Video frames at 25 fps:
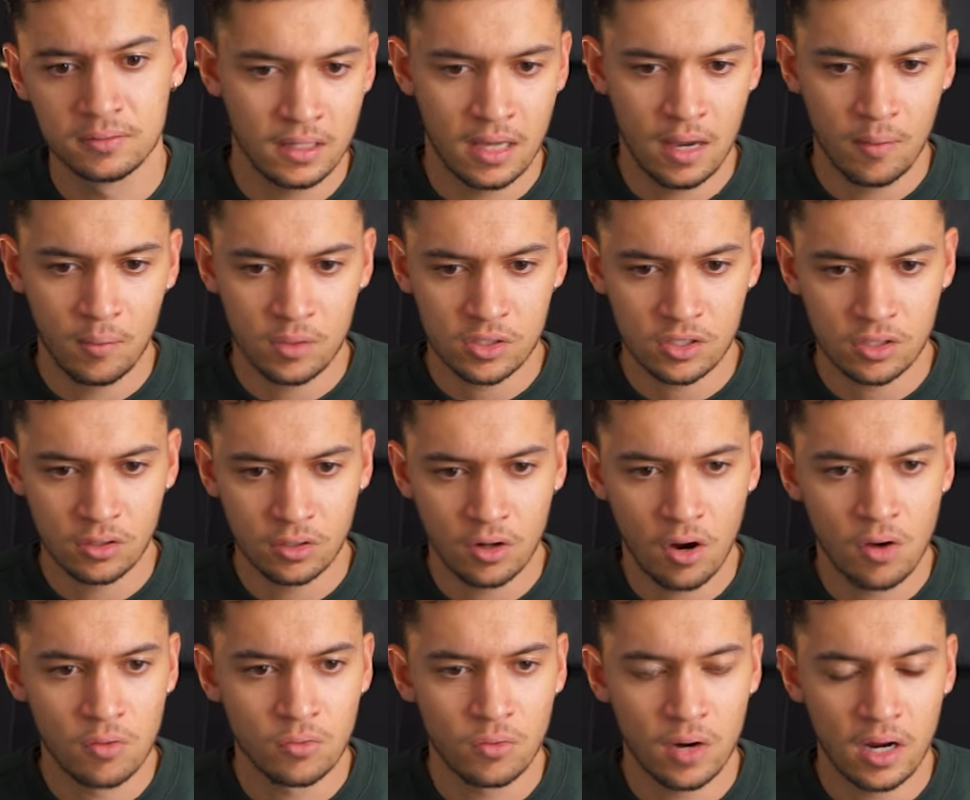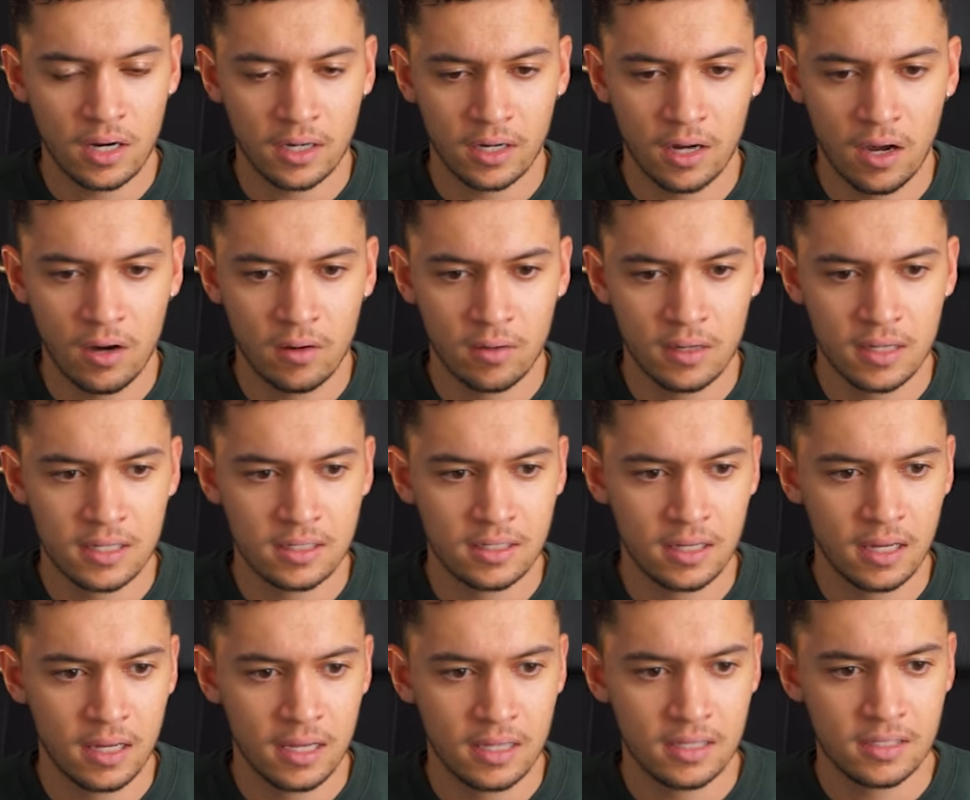And what's going on right now is
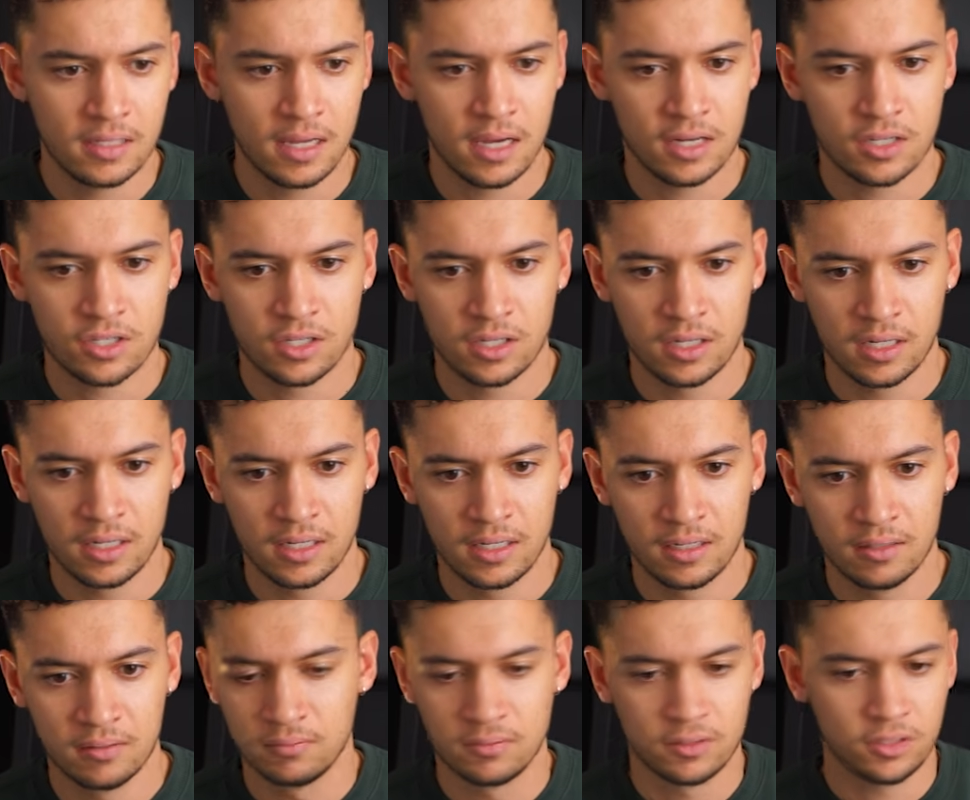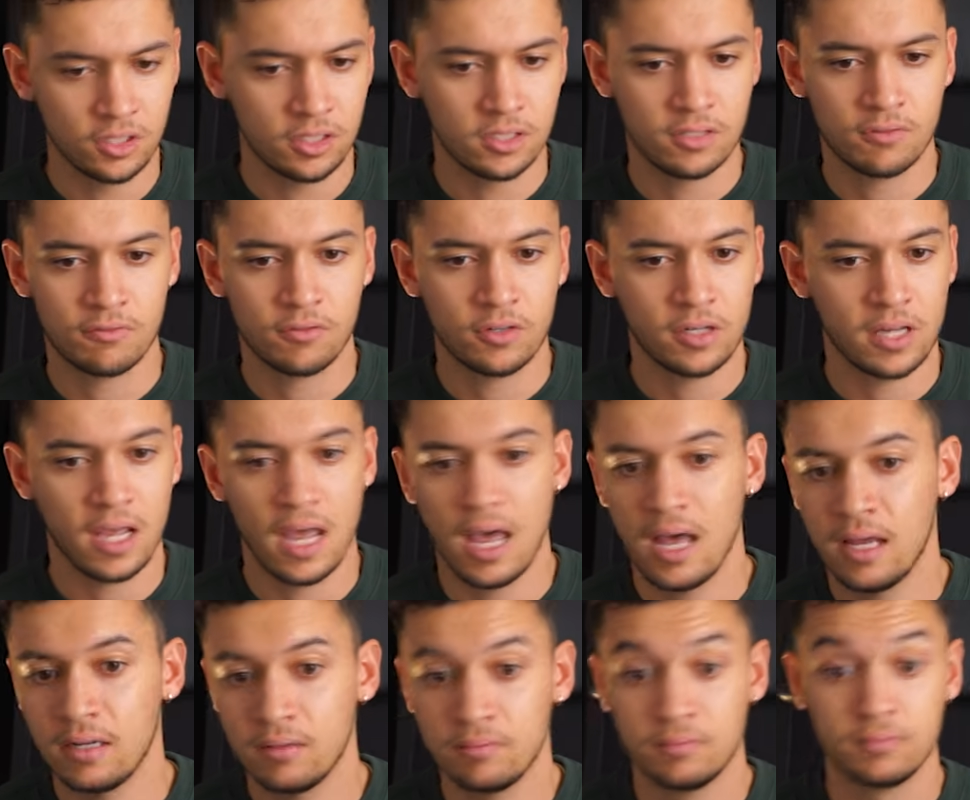that it's actually searching for the
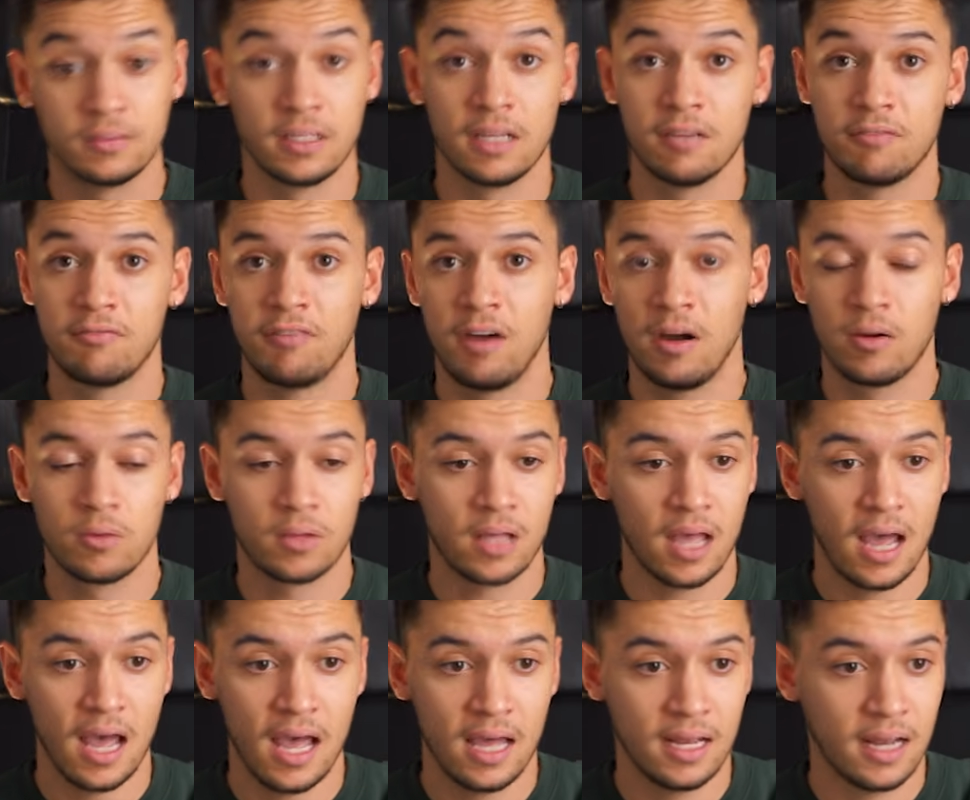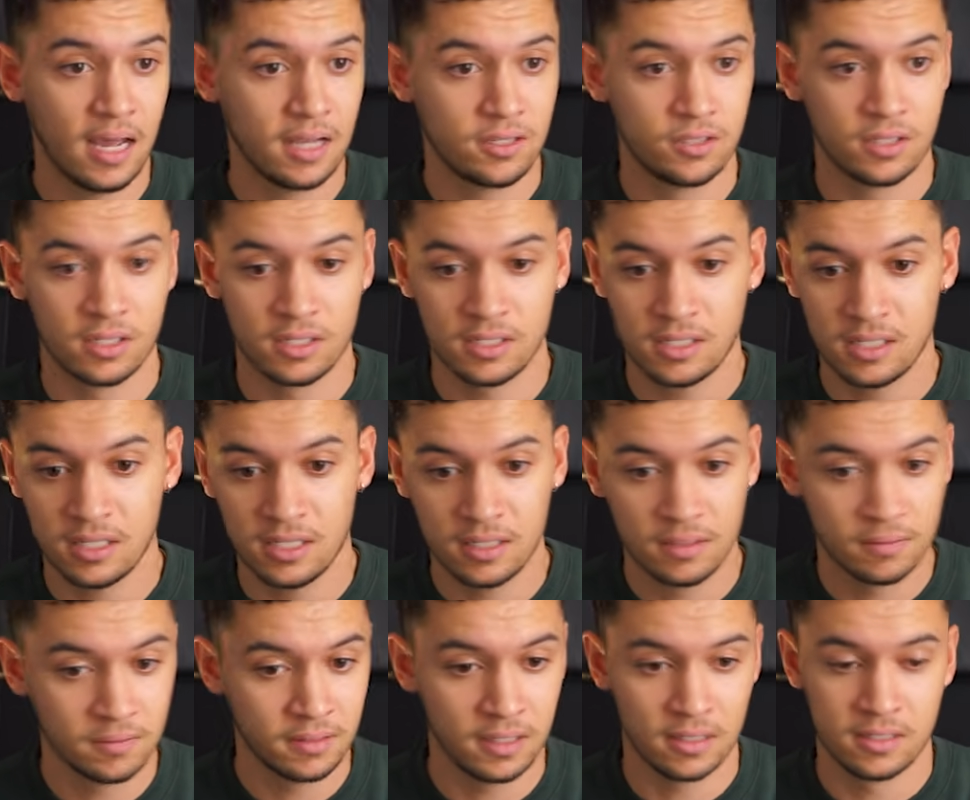ad. It found the ad, as you can
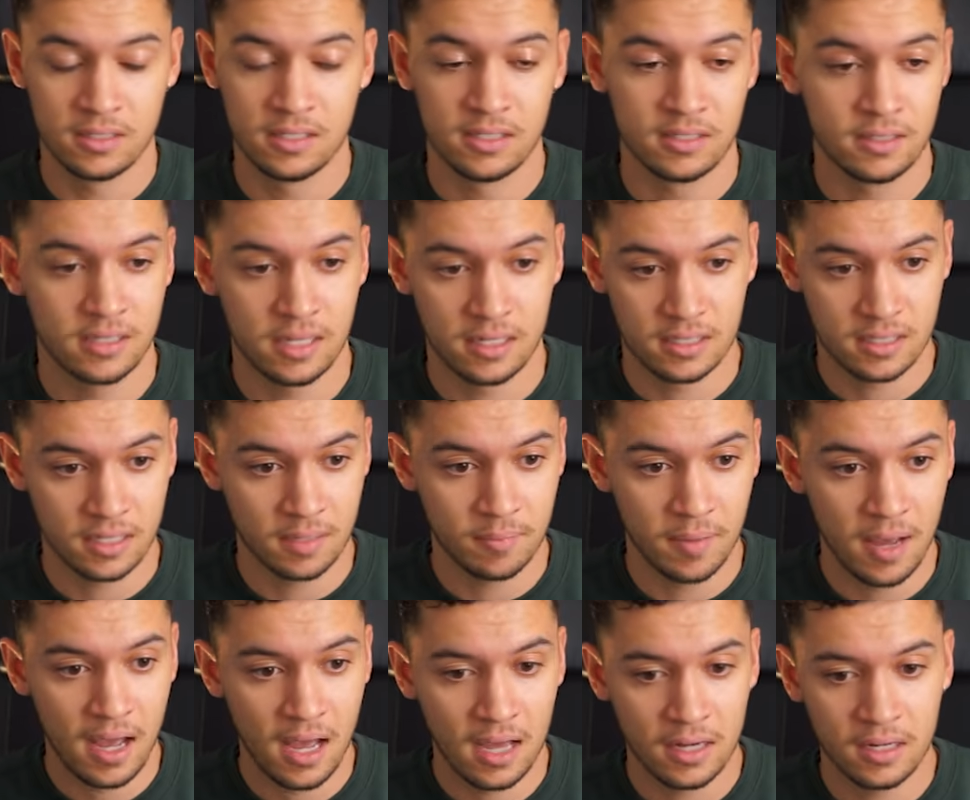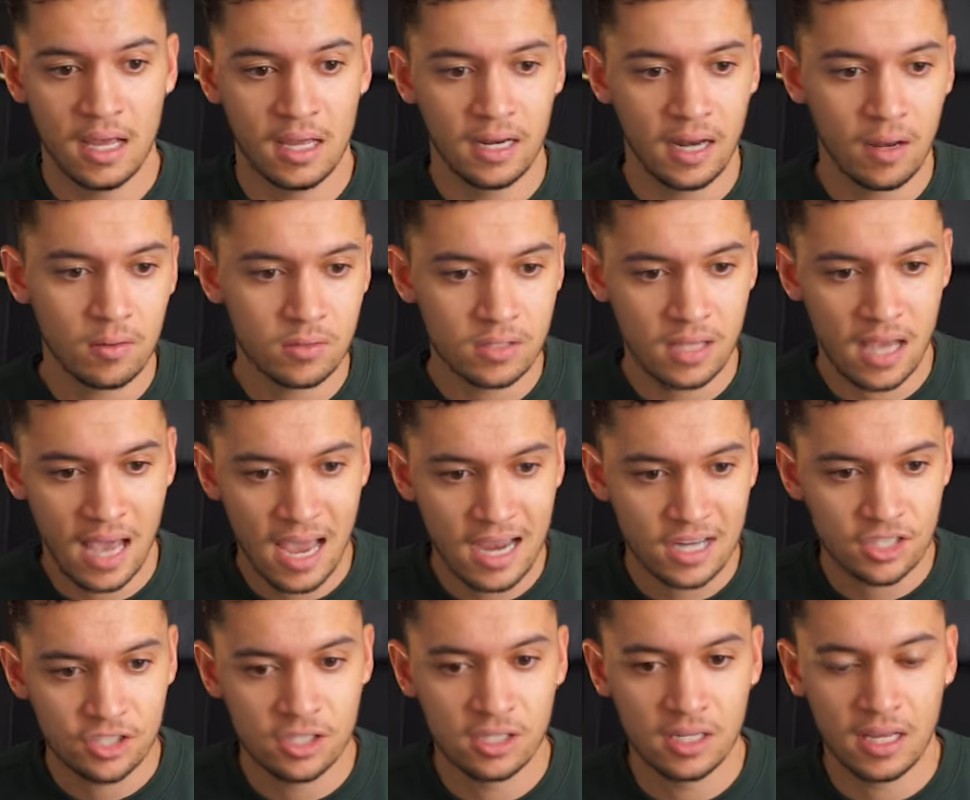see, is the exact same ad. And I was
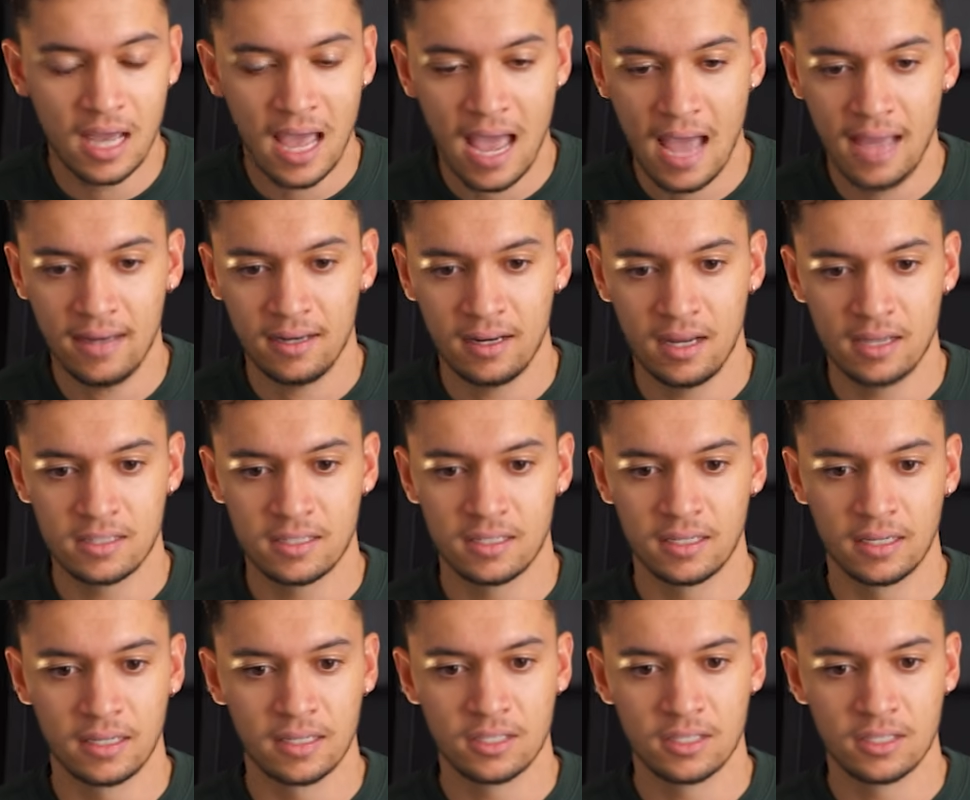actually analyzing it.